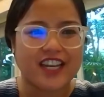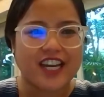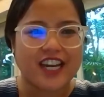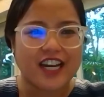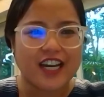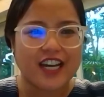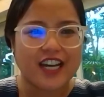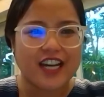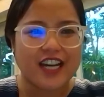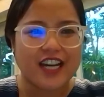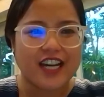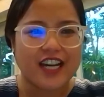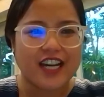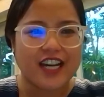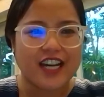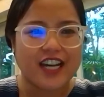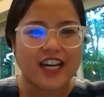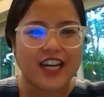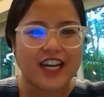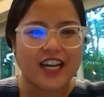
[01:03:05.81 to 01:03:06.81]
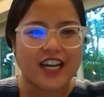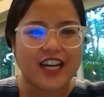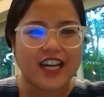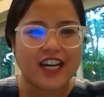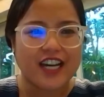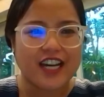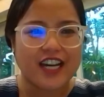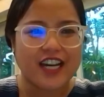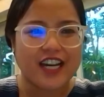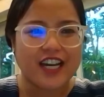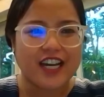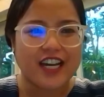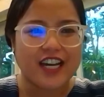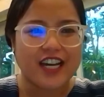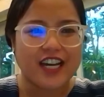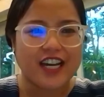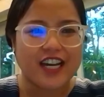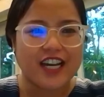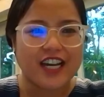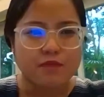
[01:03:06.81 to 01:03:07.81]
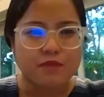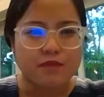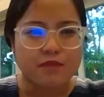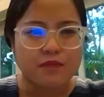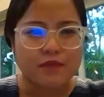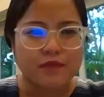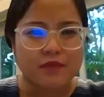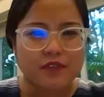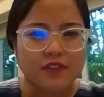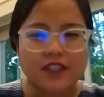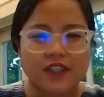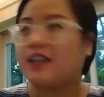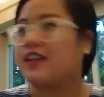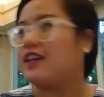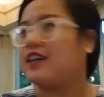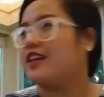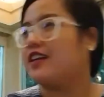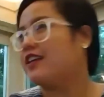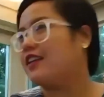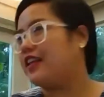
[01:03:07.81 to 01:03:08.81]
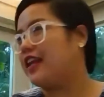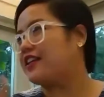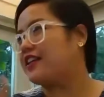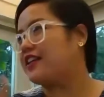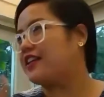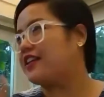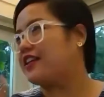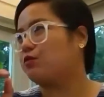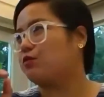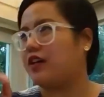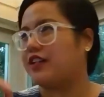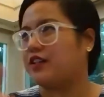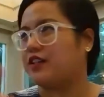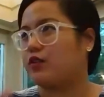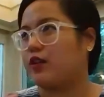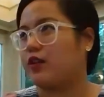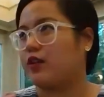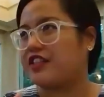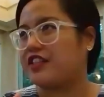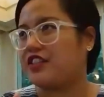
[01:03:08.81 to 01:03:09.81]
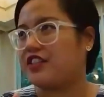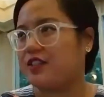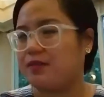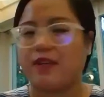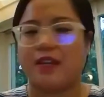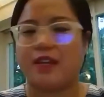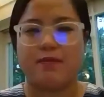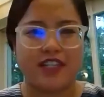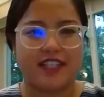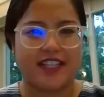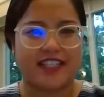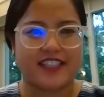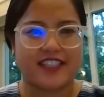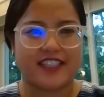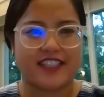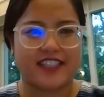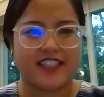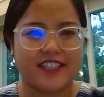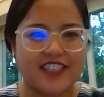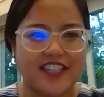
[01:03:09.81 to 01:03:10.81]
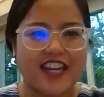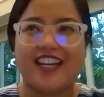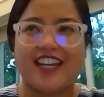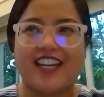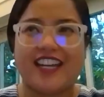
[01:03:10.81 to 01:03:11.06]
Last one question, maybe? Yes. Yeah.